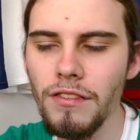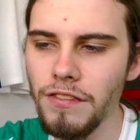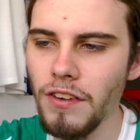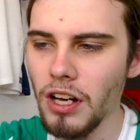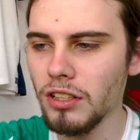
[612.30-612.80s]

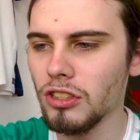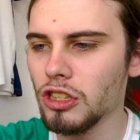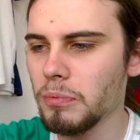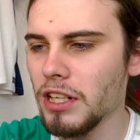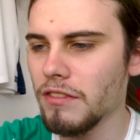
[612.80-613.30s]
final
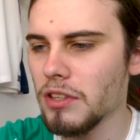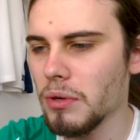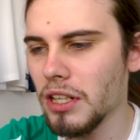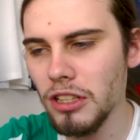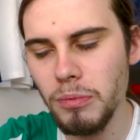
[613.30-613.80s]
spin of the
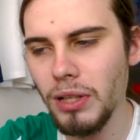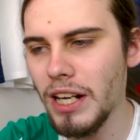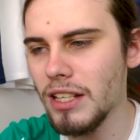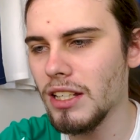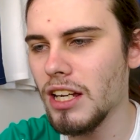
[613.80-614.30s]
wheel. There's
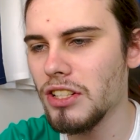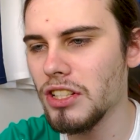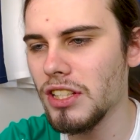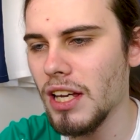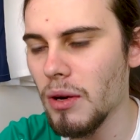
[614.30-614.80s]
plenty of
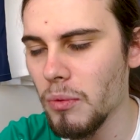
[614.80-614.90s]
nations here.